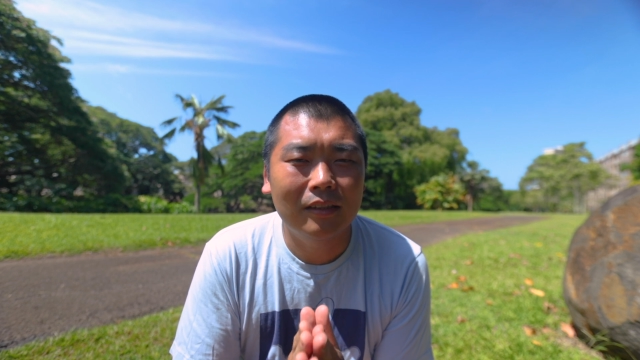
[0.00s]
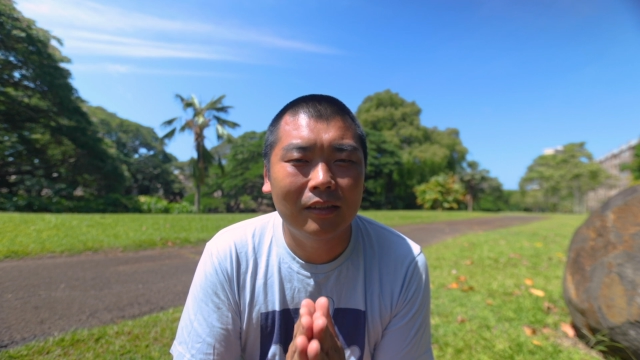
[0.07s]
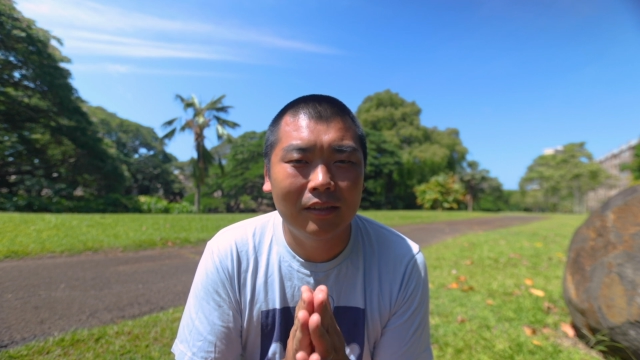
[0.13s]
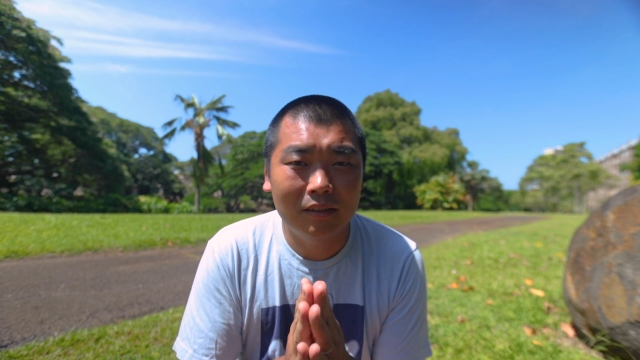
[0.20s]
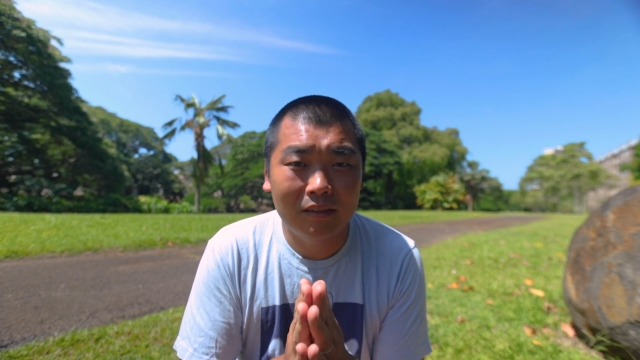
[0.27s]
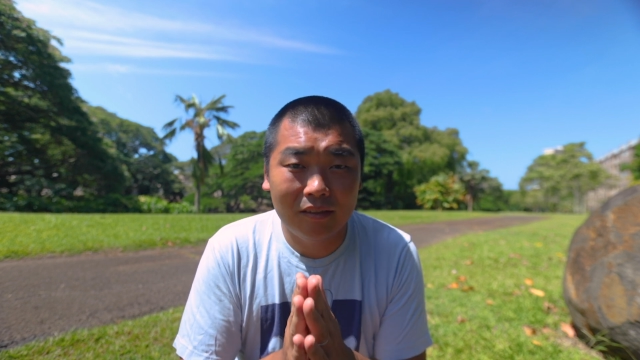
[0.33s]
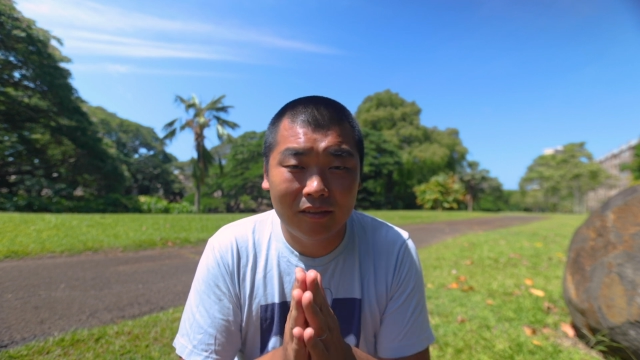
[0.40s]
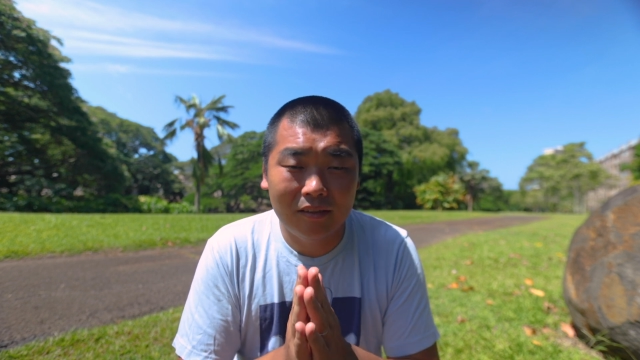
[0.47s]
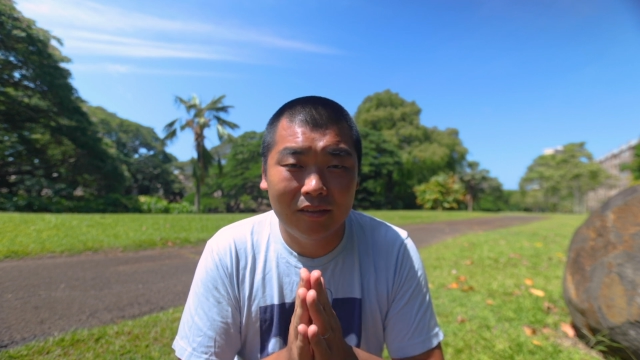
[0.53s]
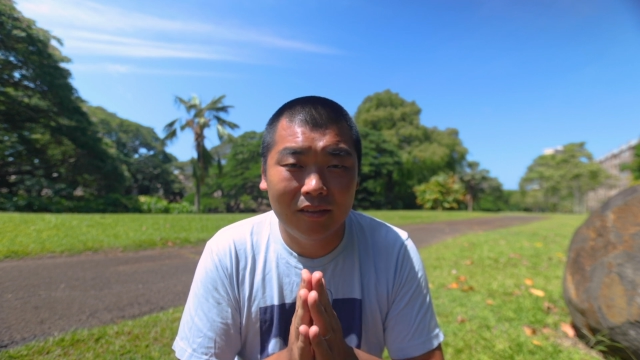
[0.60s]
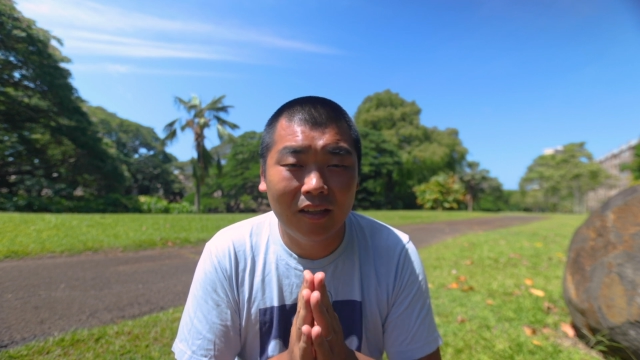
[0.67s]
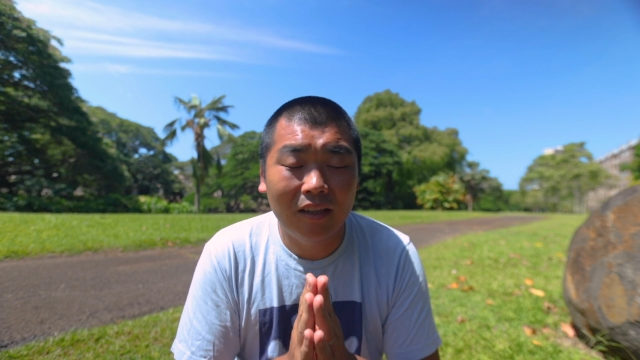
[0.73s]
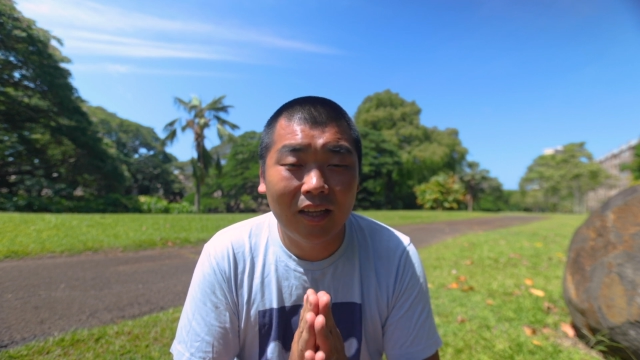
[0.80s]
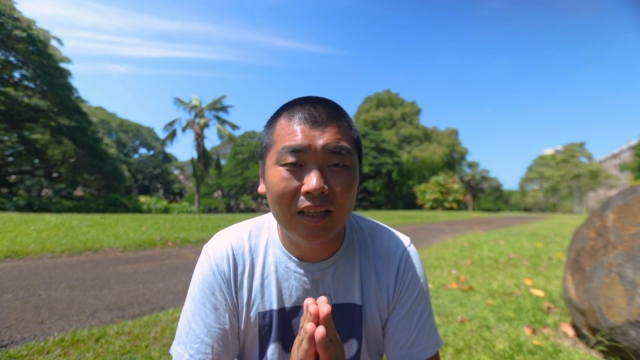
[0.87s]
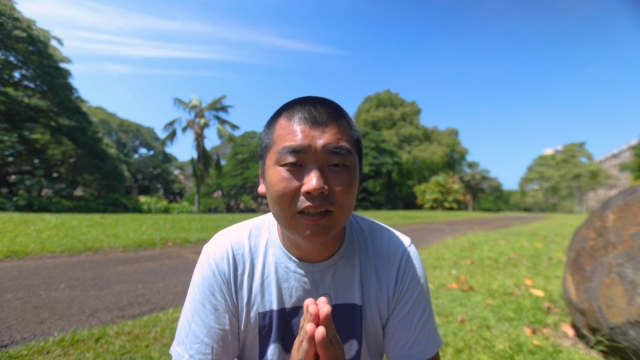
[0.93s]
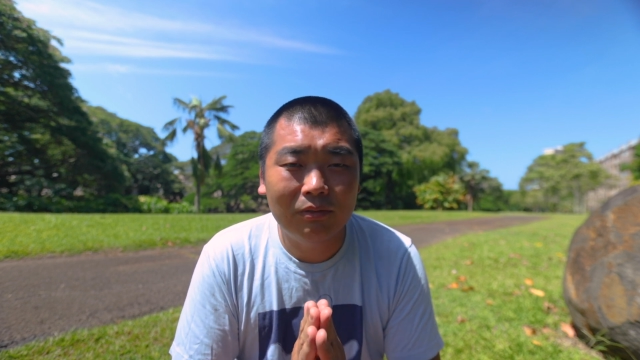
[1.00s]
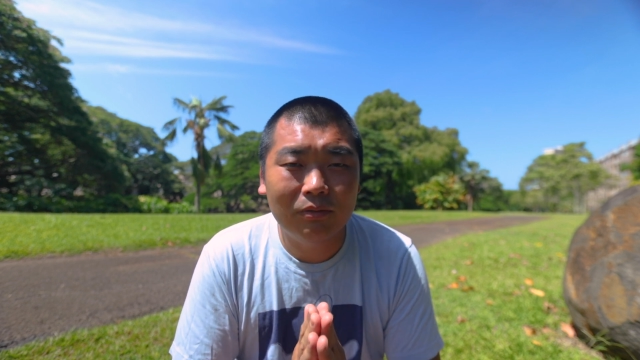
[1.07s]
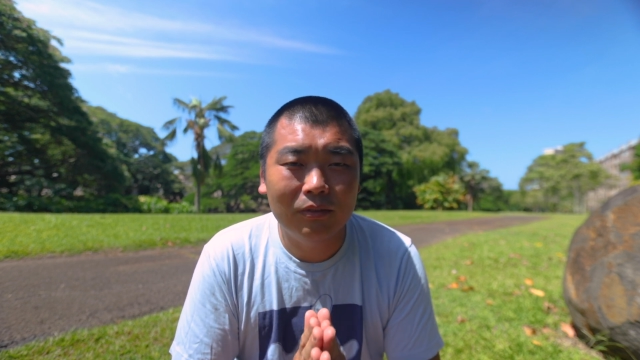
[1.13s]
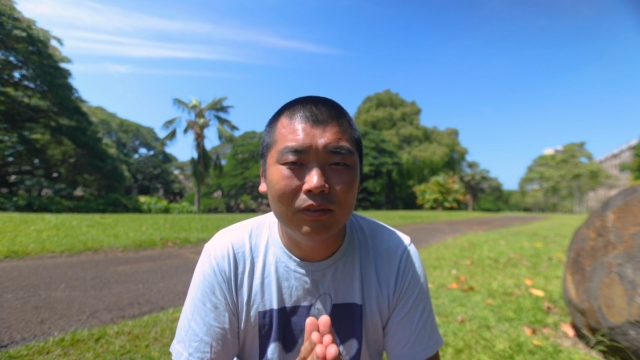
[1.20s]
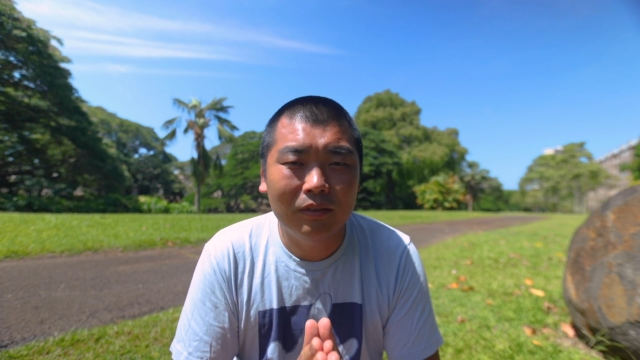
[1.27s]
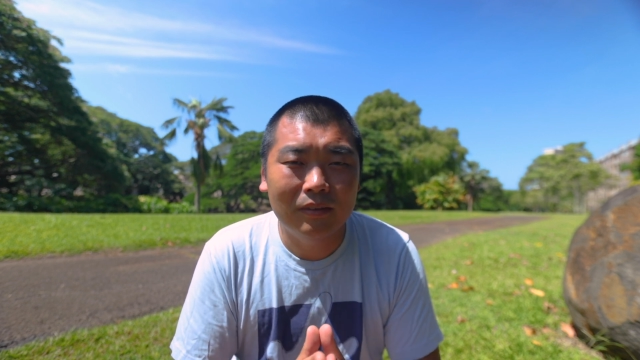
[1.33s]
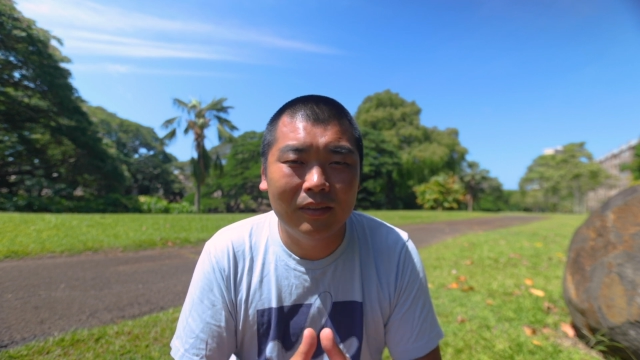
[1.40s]
the life
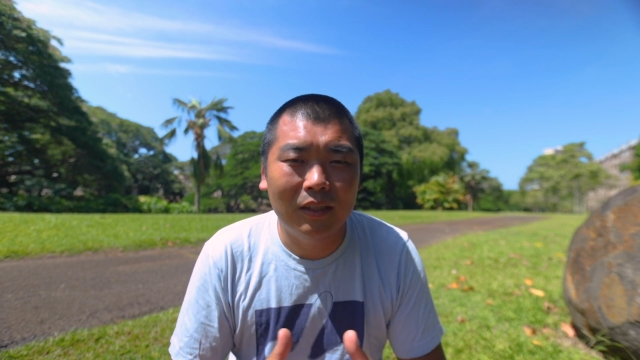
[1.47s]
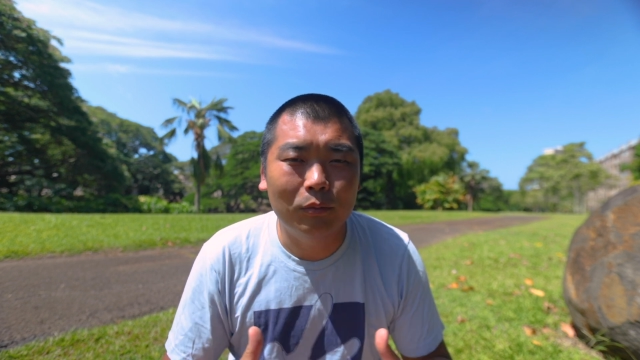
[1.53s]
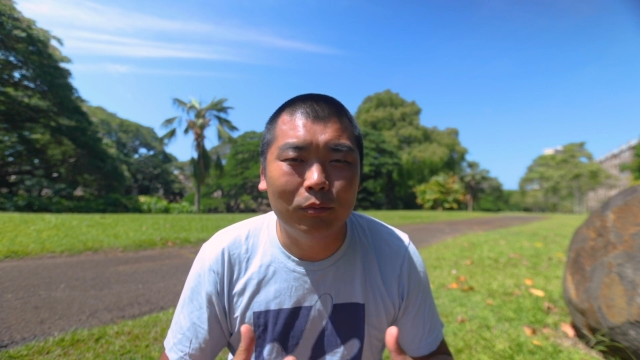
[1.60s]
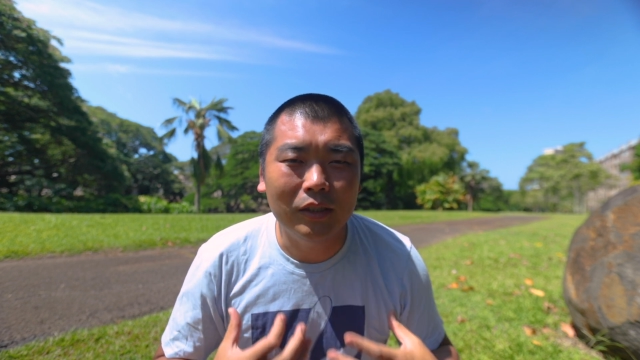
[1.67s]
that